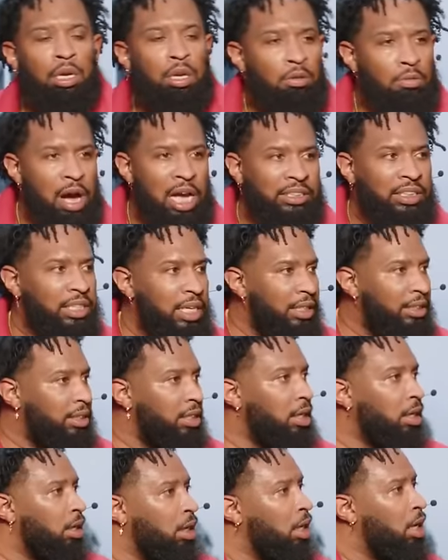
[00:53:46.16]
Watch this.
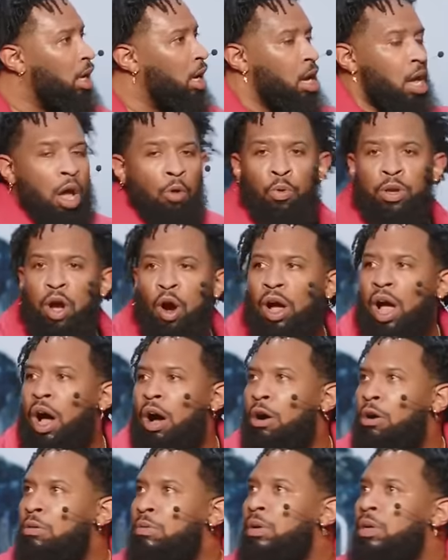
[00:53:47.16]
We going
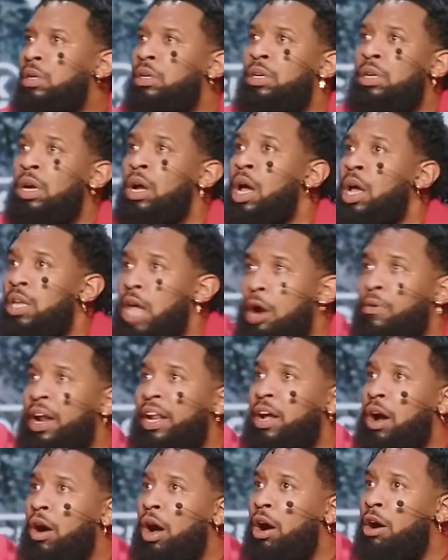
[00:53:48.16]
home. Y'all ready
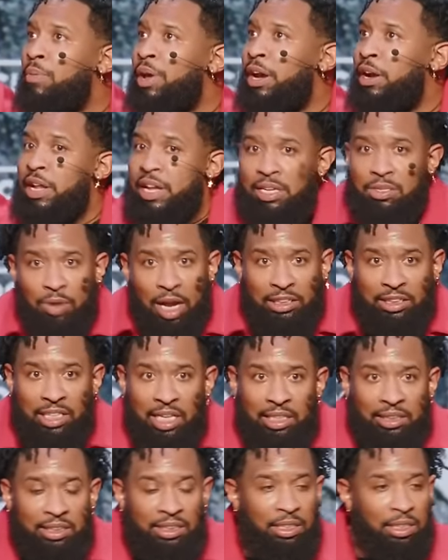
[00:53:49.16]
to go home? Here it is. Watch
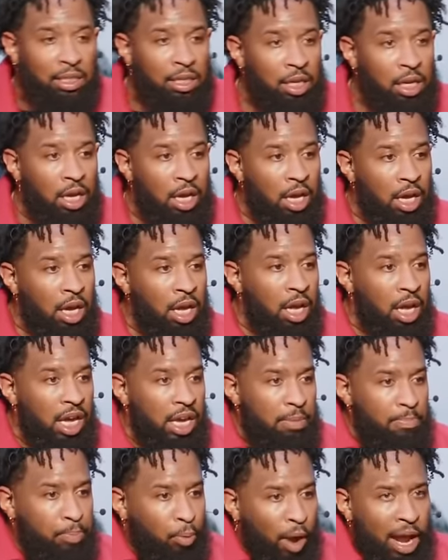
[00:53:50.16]
this. He
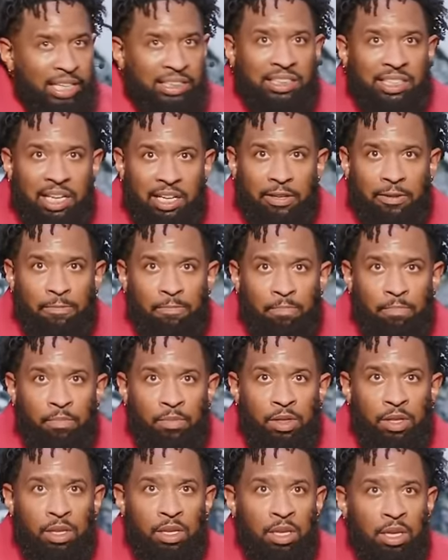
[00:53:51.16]
breaks it.
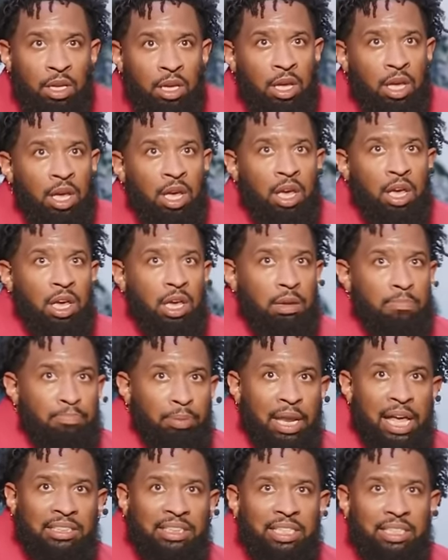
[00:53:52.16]
He
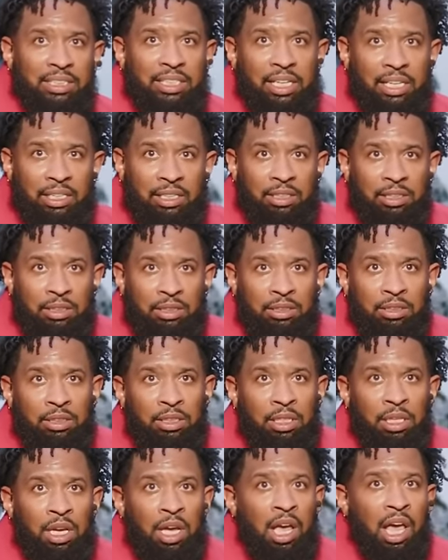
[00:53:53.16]
blesses it.
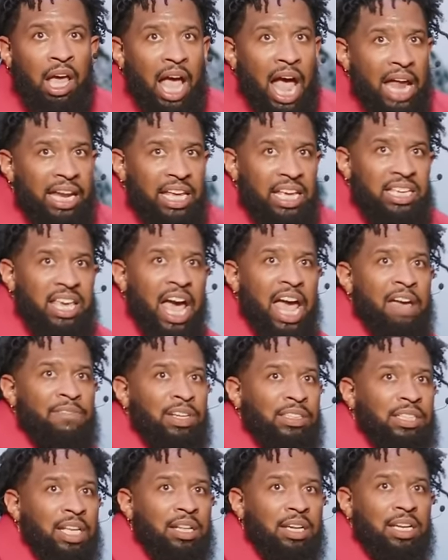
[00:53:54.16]
And he gave it
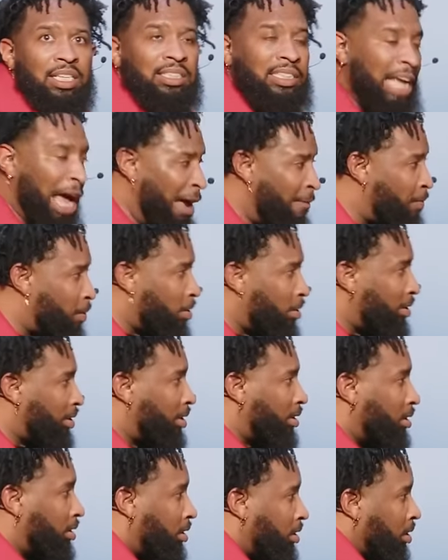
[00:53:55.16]
to the disciples
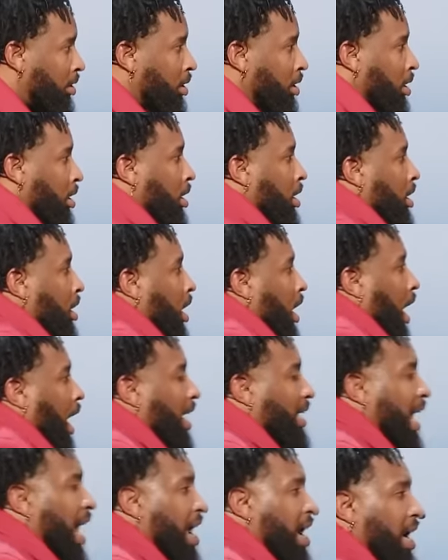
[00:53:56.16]

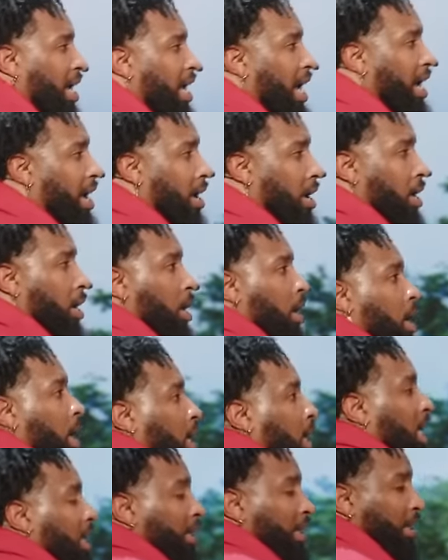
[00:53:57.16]
again and again.
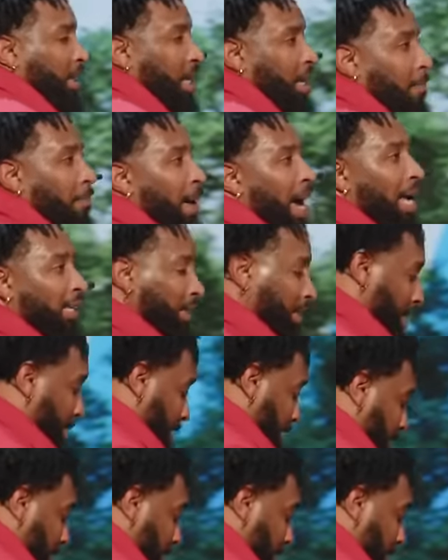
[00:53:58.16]
Listen to your pastor.